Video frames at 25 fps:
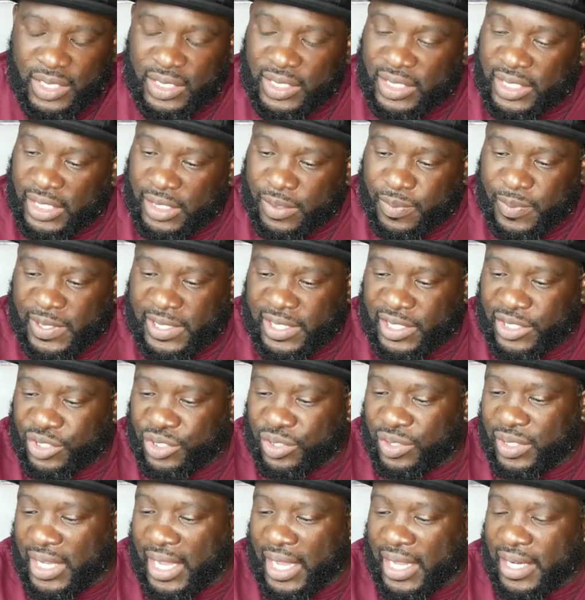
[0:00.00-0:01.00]
just because
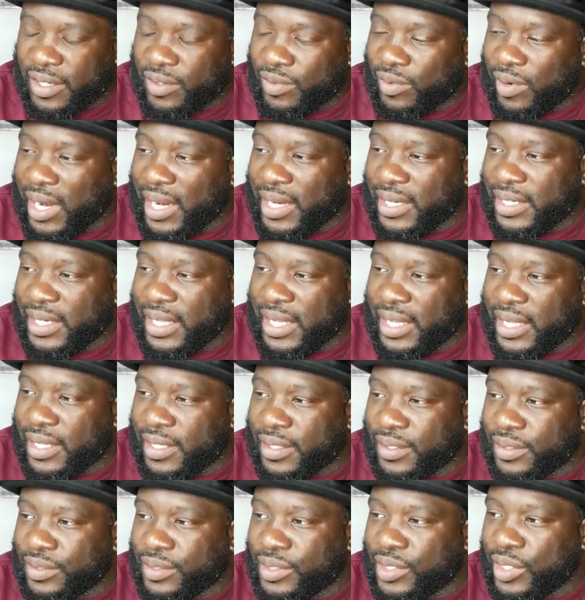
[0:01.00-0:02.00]
you got it right
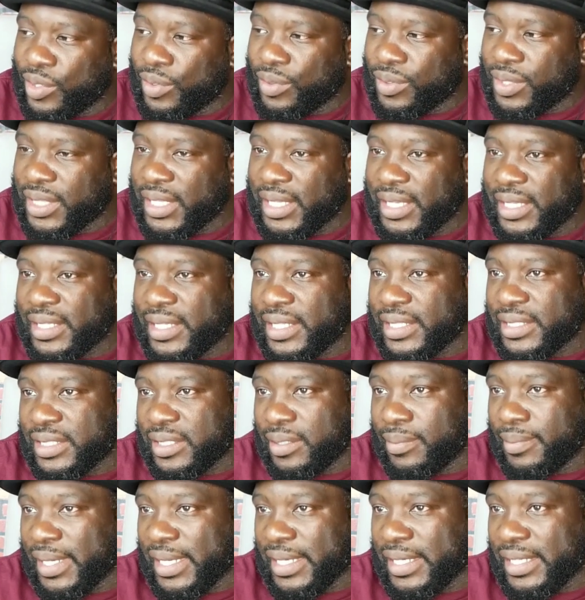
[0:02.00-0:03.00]
now, don't think that
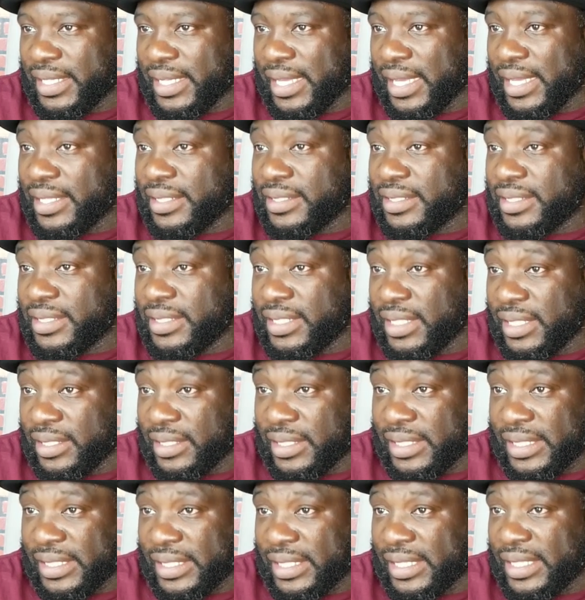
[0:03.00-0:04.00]
somebody can't
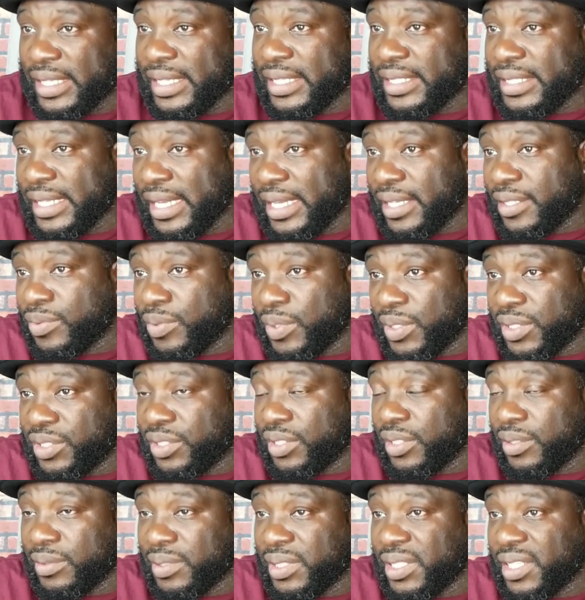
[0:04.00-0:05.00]
steal it. And that's what
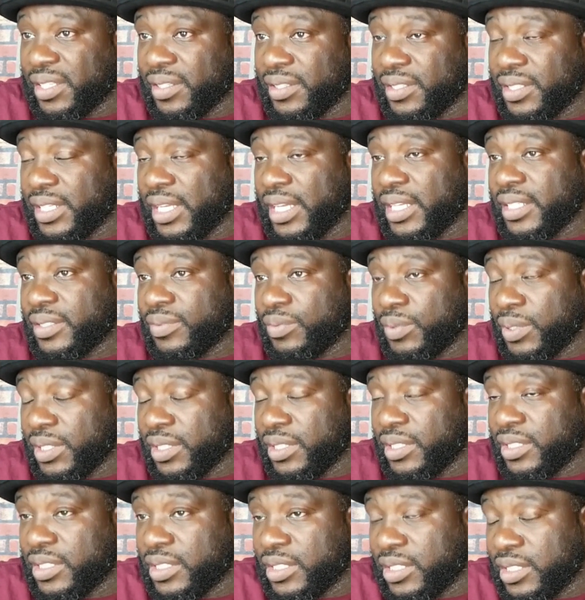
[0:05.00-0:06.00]
you're looking, that's
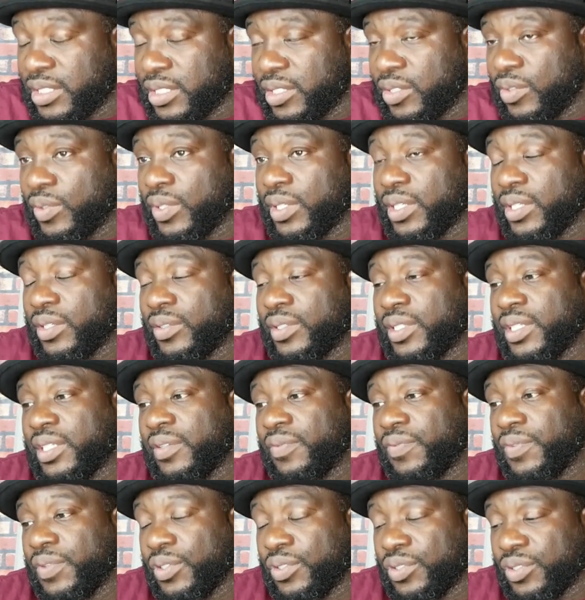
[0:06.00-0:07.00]
what's going on in
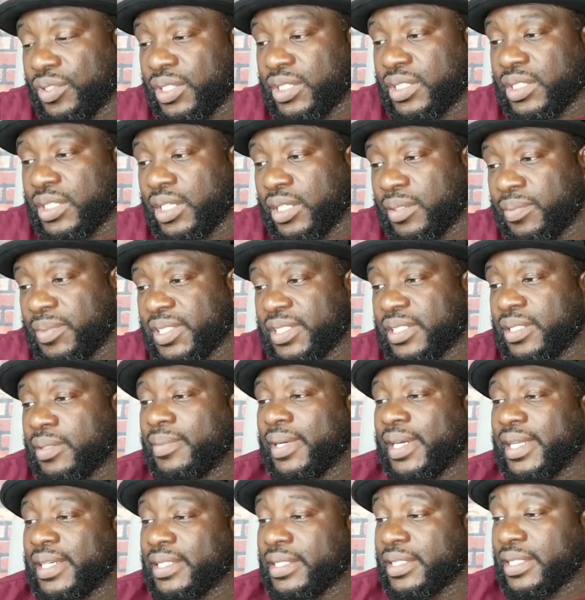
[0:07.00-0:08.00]
the future. It's going to be
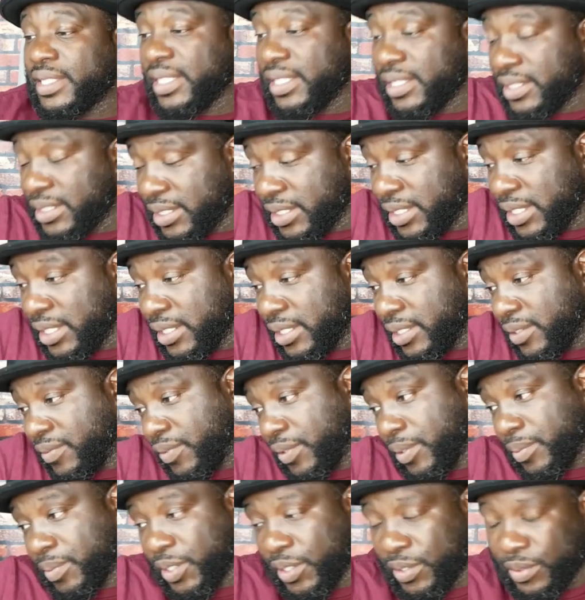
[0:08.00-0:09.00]
somebody stealing
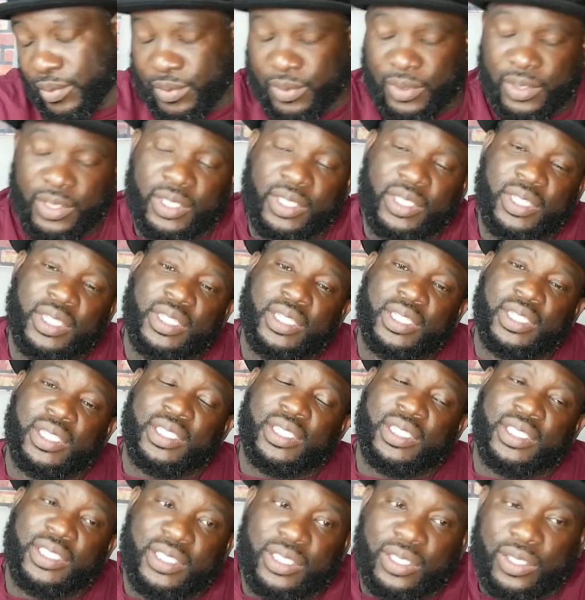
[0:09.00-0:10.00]
from you.
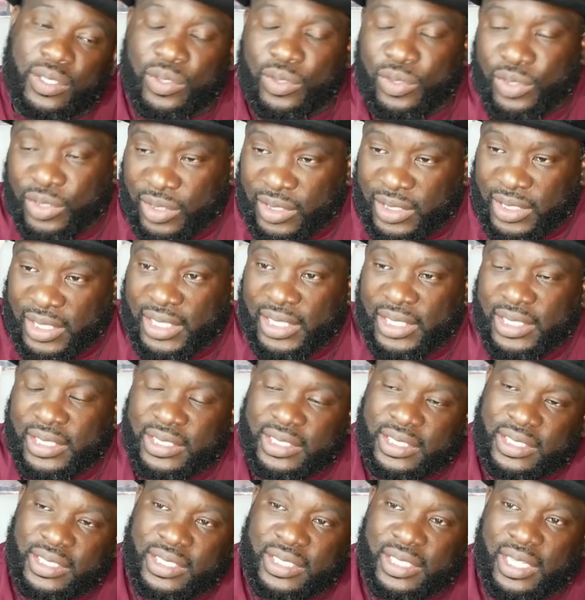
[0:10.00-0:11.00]
So you need
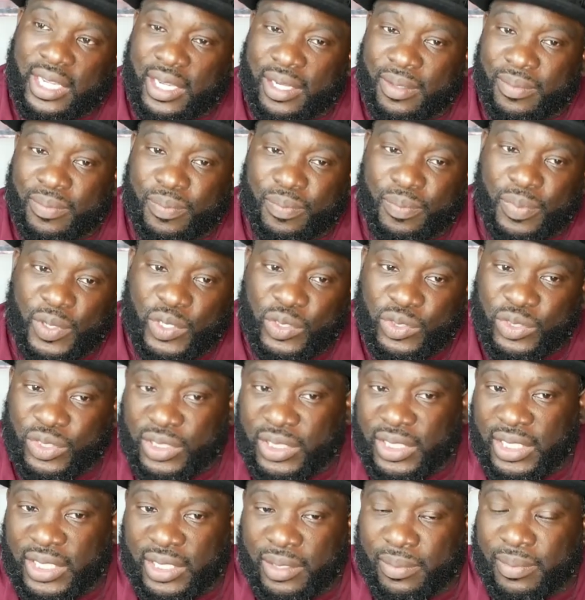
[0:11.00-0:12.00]
to stop
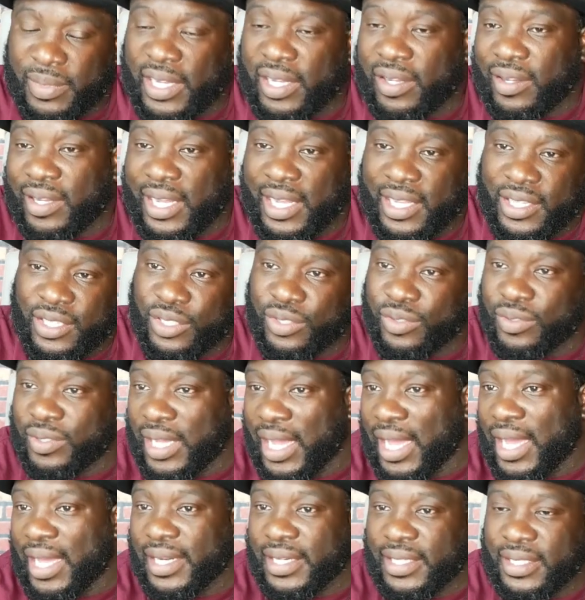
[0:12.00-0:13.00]
boasting about how you
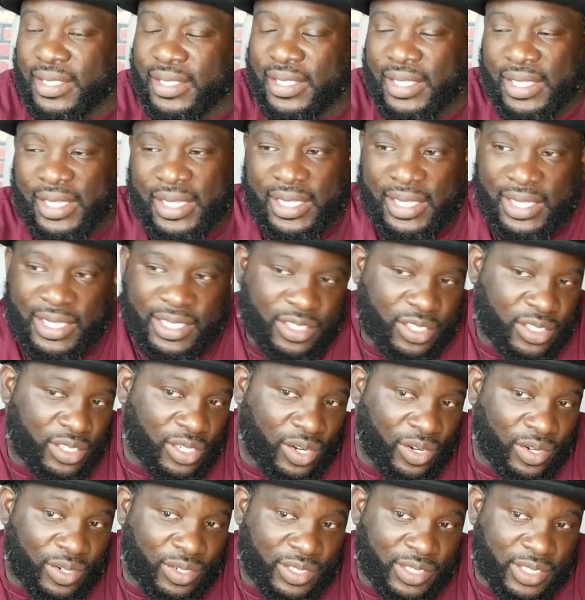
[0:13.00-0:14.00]
got it and
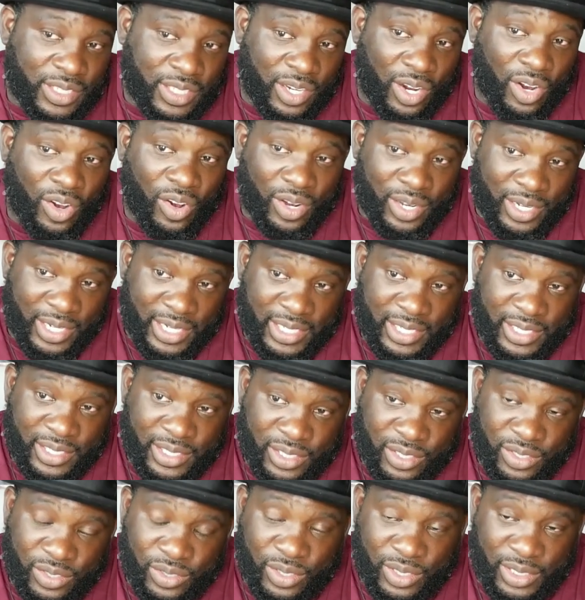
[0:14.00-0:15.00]
start guarding it.
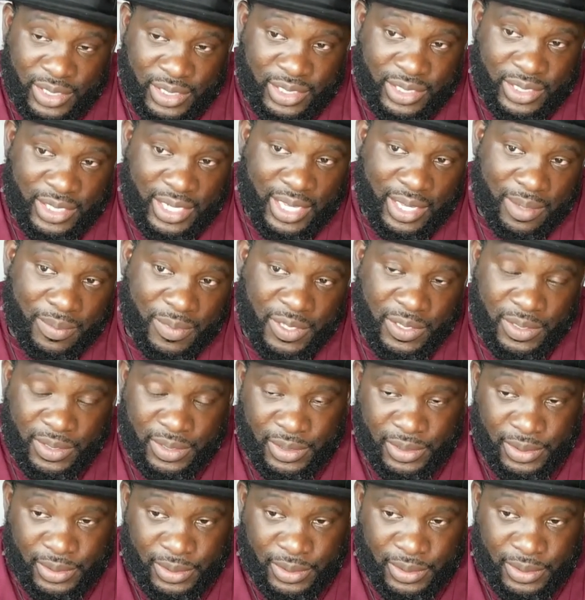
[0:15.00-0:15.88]
You understand me?